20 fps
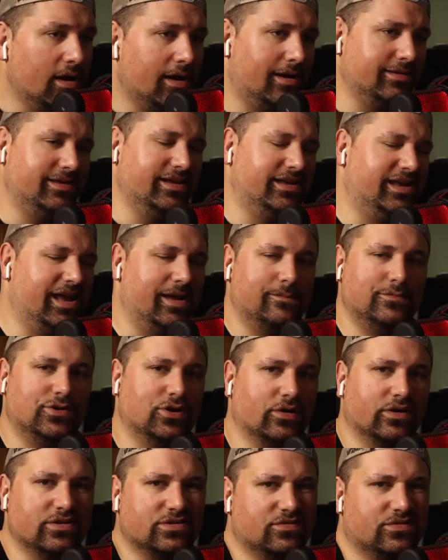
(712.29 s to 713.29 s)
I think Cam
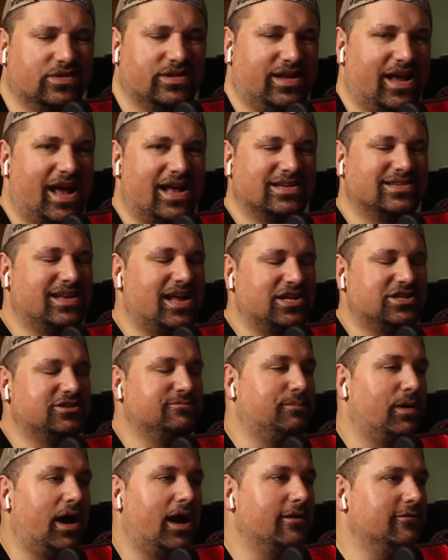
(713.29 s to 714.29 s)
Jurgens really has that
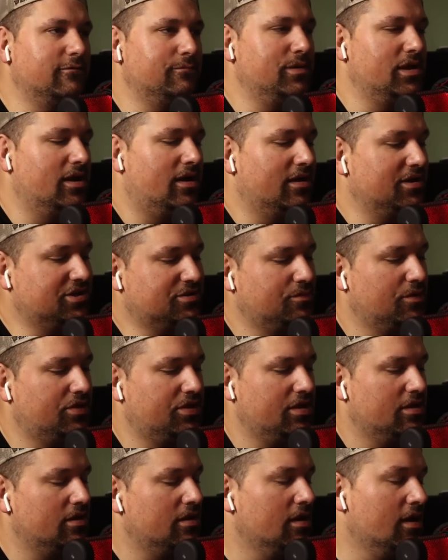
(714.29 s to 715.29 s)
spot, to be honest
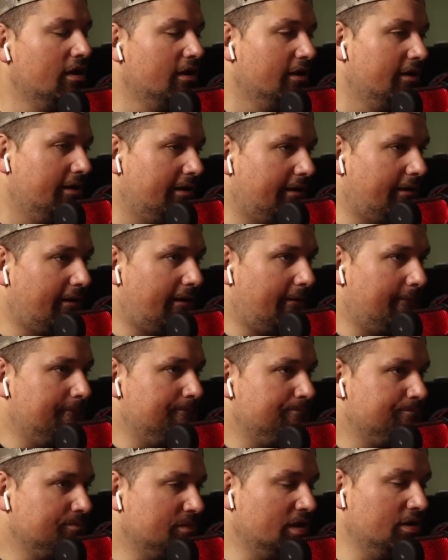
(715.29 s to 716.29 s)
with you,
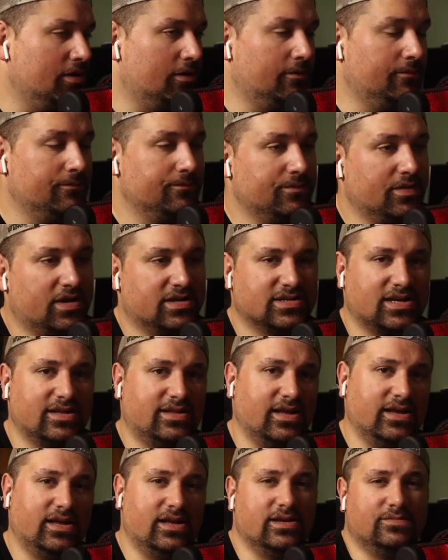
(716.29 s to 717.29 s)
you know, because I
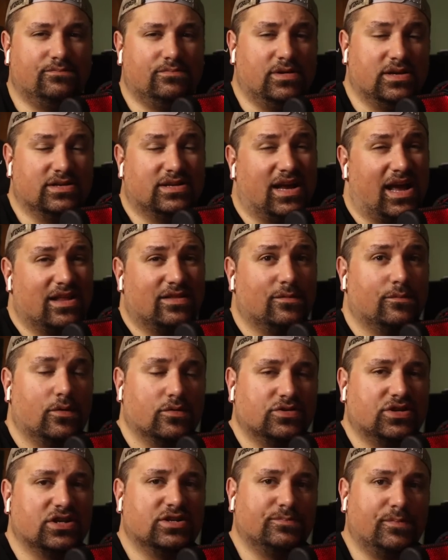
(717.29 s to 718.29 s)
think he's had the
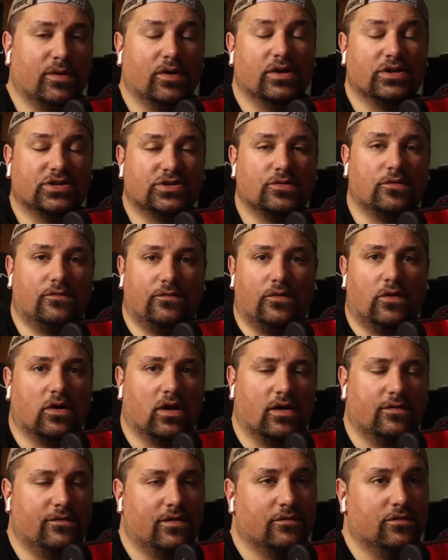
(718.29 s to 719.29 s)
most experience so far
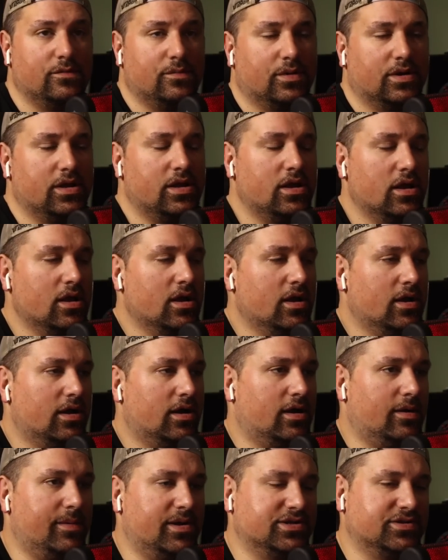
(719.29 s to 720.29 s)
out of everybody
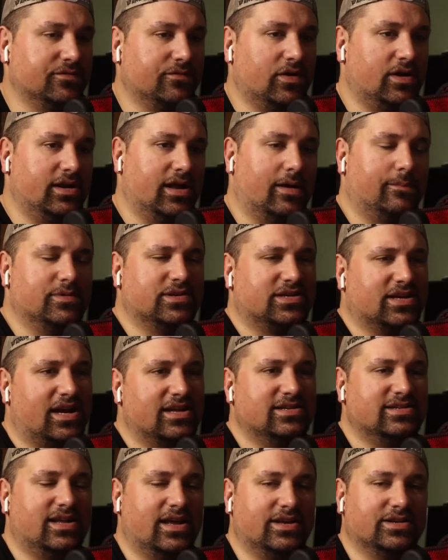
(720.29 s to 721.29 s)
as of right now,
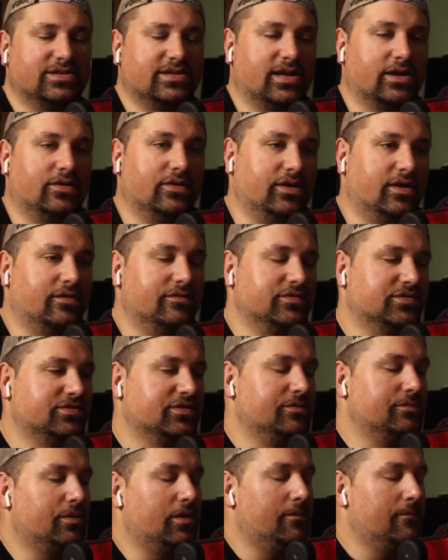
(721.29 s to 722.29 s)
besides Dennis Kelly,
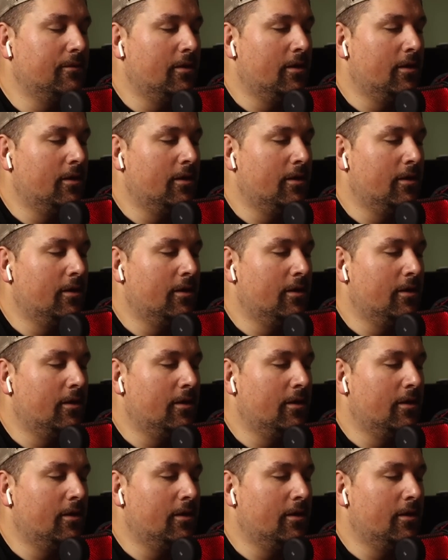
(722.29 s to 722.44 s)
obviously. But